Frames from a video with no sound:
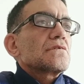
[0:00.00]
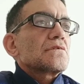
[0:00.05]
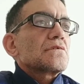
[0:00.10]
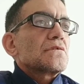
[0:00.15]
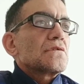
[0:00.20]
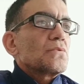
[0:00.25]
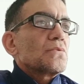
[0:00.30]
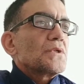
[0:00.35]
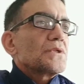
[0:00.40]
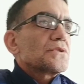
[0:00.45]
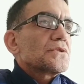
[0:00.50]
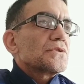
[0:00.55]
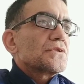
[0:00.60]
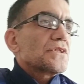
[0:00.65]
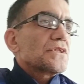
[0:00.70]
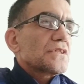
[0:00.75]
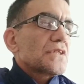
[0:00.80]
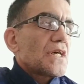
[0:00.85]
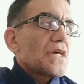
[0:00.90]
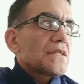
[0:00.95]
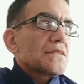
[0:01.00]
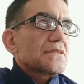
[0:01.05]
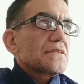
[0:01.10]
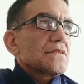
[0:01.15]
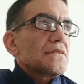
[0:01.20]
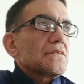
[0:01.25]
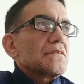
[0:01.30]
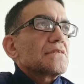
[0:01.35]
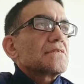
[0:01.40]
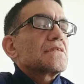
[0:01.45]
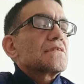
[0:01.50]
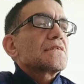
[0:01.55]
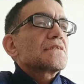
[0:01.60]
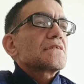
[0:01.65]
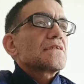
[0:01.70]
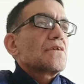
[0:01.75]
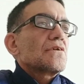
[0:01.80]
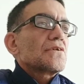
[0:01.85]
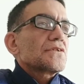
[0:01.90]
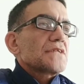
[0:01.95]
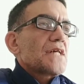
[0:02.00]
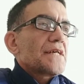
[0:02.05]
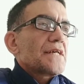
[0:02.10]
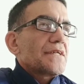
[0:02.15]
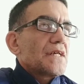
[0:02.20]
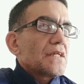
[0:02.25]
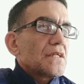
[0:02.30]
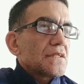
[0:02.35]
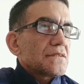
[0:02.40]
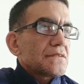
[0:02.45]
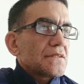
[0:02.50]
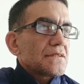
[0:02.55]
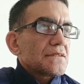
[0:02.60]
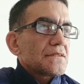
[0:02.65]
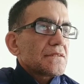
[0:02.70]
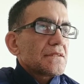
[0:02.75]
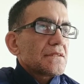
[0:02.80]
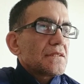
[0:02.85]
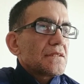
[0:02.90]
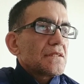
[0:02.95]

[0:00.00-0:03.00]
going to discuss discourse analysis.